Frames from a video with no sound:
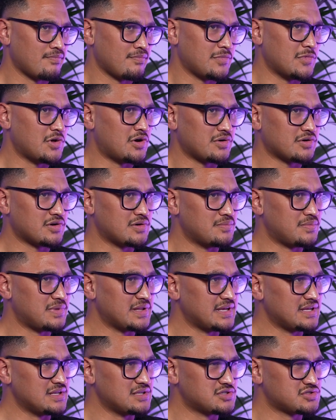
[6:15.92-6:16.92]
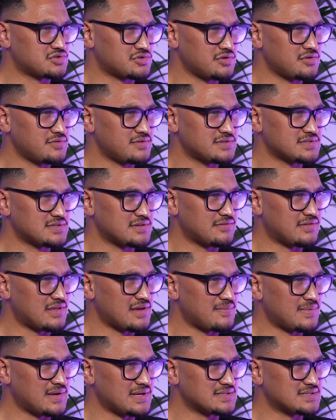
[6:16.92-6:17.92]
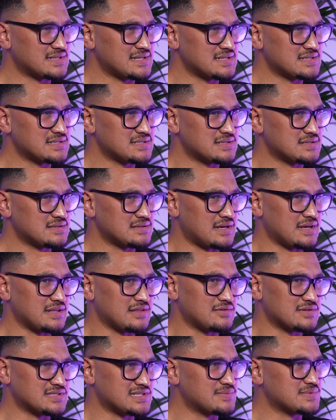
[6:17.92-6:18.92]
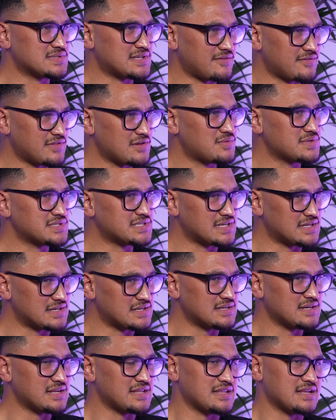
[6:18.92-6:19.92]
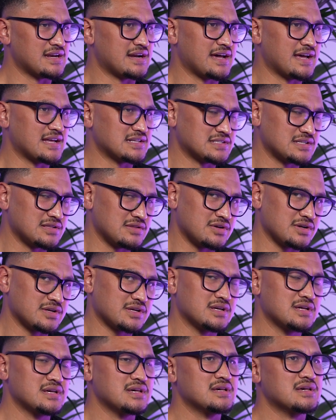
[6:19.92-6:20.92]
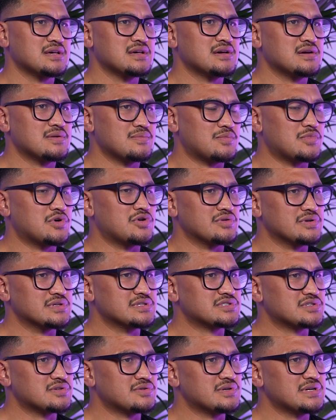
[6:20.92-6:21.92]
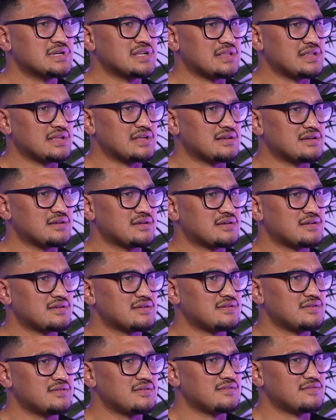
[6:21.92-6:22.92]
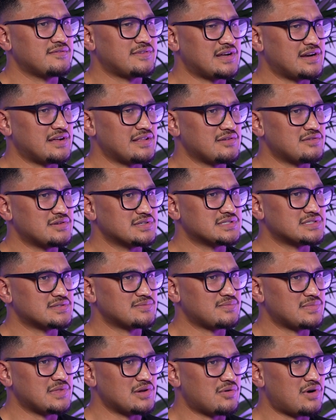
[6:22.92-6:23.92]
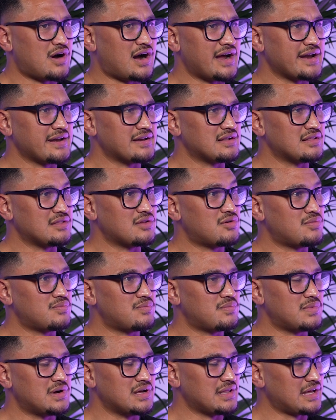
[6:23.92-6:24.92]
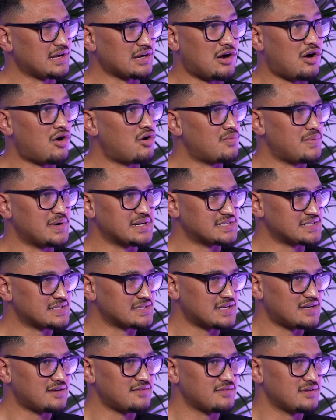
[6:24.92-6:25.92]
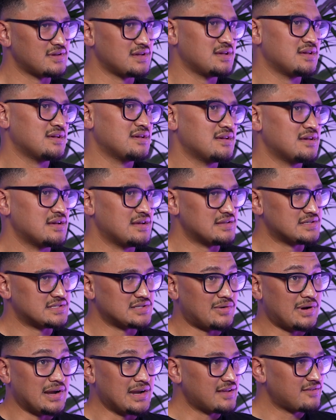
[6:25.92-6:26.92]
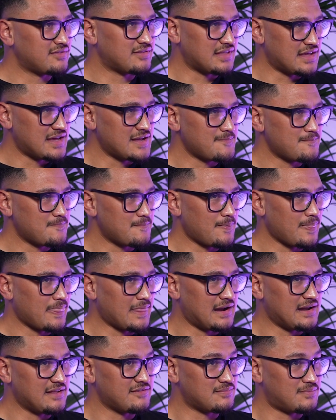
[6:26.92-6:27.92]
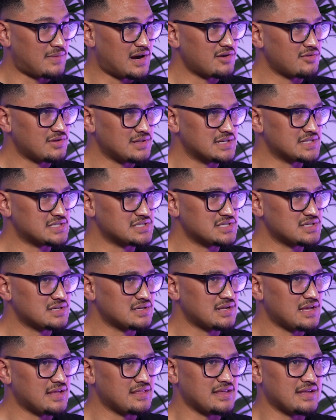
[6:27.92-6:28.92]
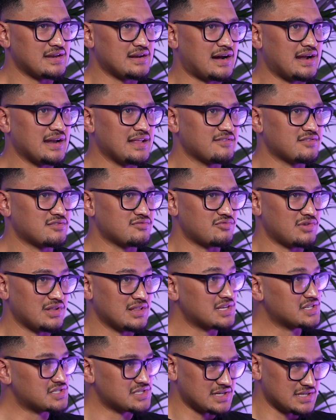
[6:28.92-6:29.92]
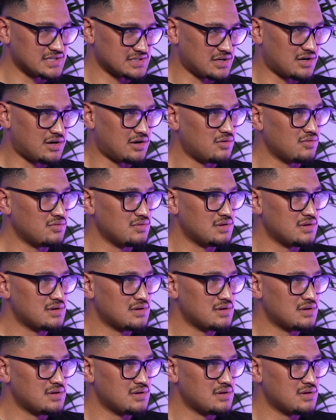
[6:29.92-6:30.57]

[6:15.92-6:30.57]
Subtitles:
not complete truths, if that makes sense. Like there was some stuff that was hidden, and then I had to look more into it, and then I found out they were hiding a whole bunch of stuff, and so I left that. I left my religion, and then I left religion as a whole